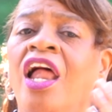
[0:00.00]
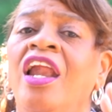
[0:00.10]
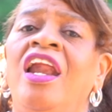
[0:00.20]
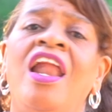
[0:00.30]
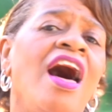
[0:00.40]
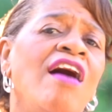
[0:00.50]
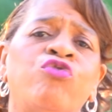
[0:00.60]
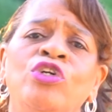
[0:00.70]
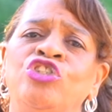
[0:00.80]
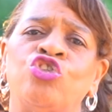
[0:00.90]
Love
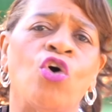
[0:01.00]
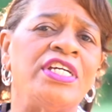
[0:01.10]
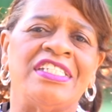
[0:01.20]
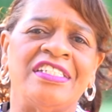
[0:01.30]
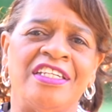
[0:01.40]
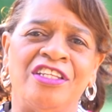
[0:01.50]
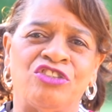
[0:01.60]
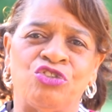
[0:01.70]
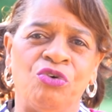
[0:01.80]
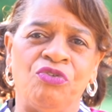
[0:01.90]
rejoices in the
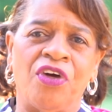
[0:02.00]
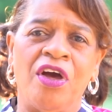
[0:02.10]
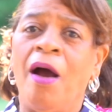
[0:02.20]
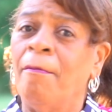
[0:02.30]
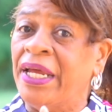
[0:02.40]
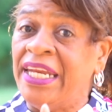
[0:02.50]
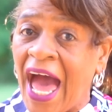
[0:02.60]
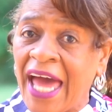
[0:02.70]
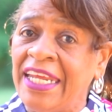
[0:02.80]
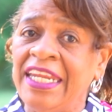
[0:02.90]
truth, but
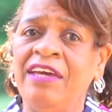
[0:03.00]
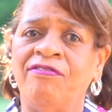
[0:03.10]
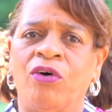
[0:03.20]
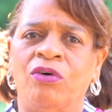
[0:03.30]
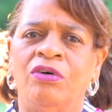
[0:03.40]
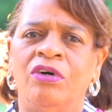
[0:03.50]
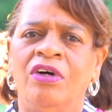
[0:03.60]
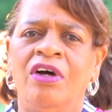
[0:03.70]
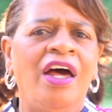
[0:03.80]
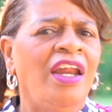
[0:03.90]
not in evil.
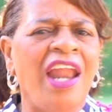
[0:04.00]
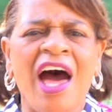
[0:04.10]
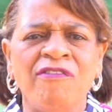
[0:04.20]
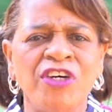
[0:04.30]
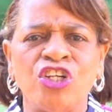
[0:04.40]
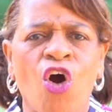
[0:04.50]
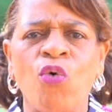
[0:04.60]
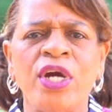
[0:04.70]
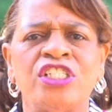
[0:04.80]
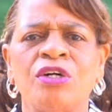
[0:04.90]
Love is
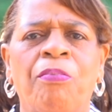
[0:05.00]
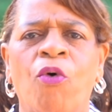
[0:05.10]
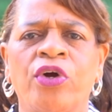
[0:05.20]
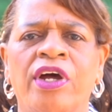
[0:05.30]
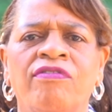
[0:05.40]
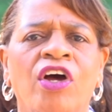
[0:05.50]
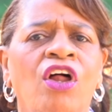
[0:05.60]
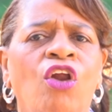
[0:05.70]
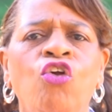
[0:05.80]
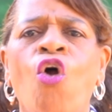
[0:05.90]
always supportive,
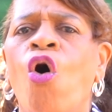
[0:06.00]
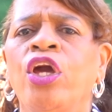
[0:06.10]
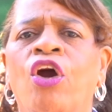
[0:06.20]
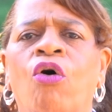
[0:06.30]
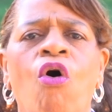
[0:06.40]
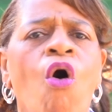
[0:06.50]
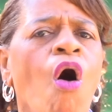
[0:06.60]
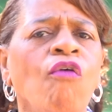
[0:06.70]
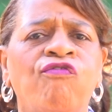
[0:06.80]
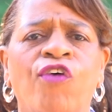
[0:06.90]
loyal,
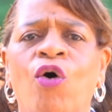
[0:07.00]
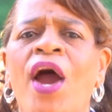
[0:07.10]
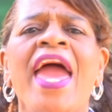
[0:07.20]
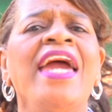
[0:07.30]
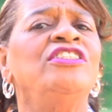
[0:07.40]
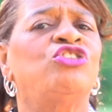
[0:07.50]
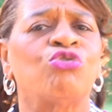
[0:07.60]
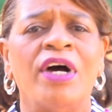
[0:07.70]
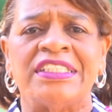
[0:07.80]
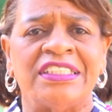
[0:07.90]
hopeful, and
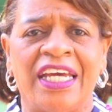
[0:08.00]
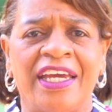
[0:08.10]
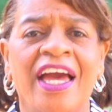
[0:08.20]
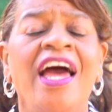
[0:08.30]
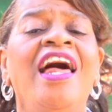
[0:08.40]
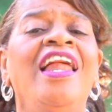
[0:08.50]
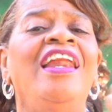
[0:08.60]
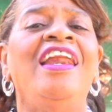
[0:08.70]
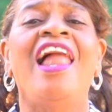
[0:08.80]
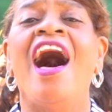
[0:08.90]
trusting.
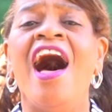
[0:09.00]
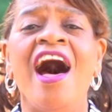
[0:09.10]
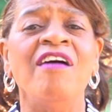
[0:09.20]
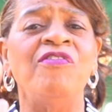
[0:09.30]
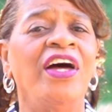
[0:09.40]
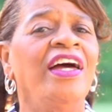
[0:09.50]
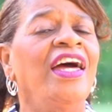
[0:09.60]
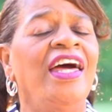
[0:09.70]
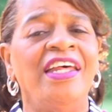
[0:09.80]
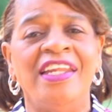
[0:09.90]
Love
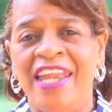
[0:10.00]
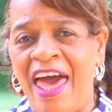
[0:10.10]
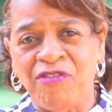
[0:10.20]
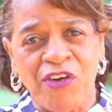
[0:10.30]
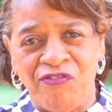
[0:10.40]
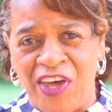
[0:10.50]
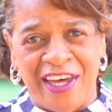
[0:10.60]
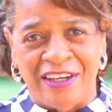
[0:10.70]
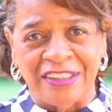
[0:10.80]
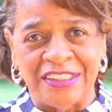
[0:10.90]
never
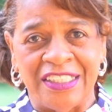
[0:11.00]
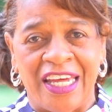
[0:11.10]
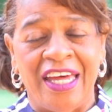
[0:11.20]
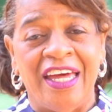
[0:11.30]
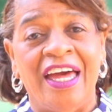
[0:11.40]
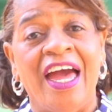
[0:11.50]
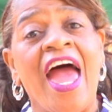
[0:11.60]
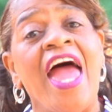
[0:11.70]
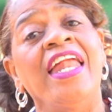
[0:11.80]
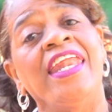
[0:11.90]
fails.
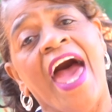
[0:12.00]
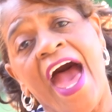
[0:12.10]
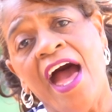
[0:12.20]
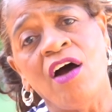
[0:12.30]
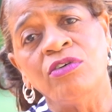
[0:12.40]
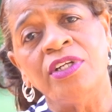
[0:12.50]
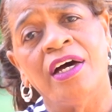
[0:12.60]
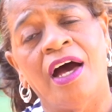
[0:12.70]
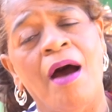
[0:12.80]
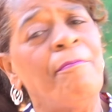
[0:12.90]
And now
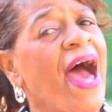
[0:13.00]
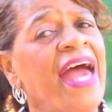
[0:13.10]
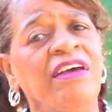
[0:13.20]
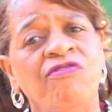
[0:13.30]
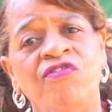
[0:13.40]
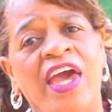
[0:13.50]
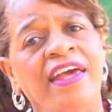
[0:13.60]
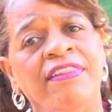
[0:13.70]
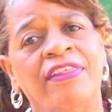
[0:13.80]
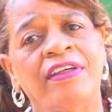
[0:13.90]
abideth faith,